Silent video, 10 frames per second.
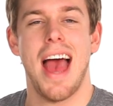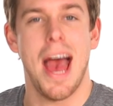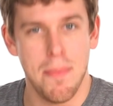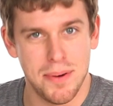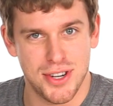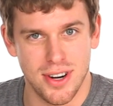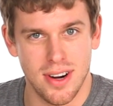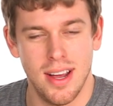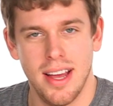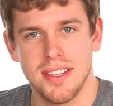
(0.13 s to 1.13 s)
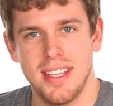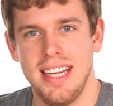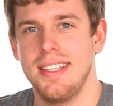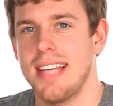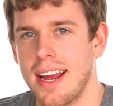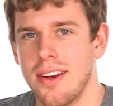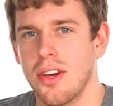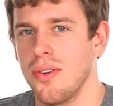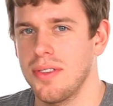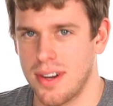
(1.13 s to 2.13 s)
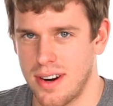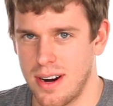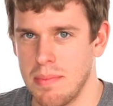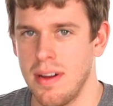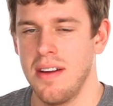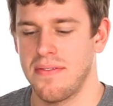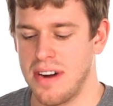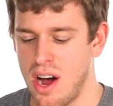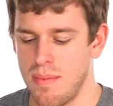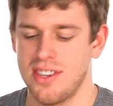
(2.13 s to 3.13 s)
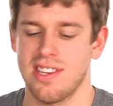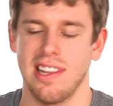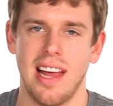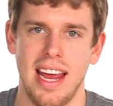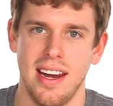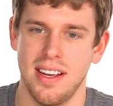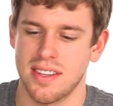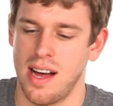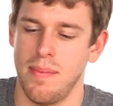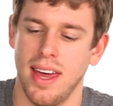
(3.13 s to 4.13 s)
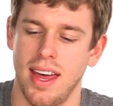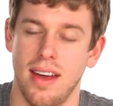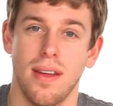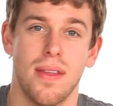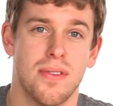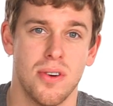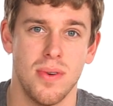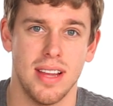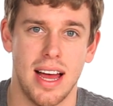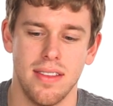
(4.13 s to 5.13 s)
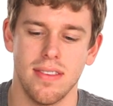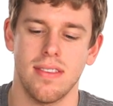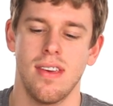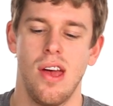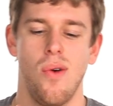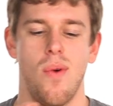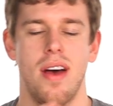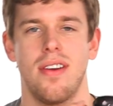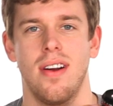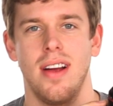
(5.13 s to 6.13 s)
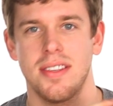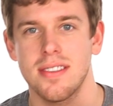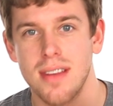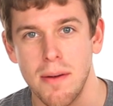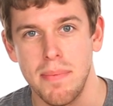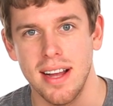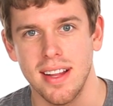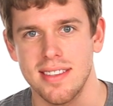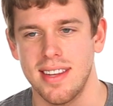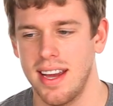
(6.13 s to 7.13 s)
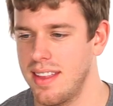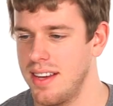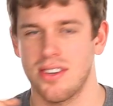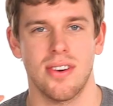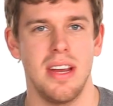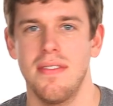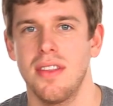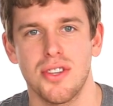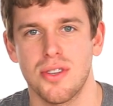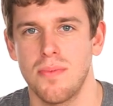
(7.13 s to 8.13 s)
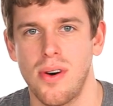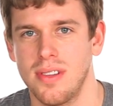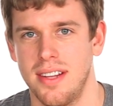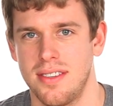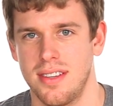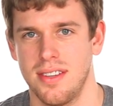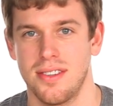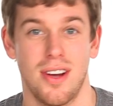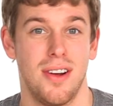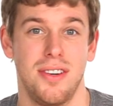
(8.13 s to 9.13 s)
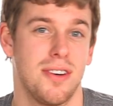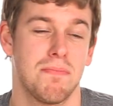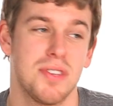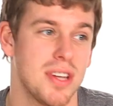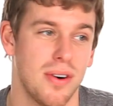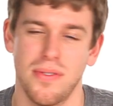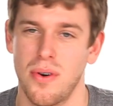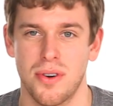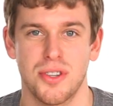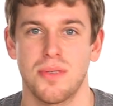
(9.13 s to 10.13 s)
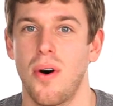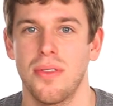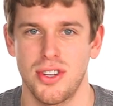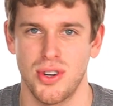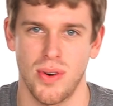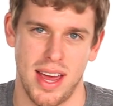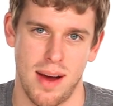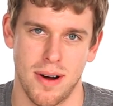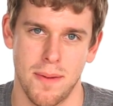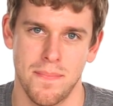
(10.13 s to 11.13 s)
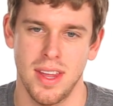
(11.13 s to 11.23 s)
Aperture is the technical term for how much light is coming in through a lens. Whether it's a big lens like this or even the small lenses on your cell phone or small digital camera.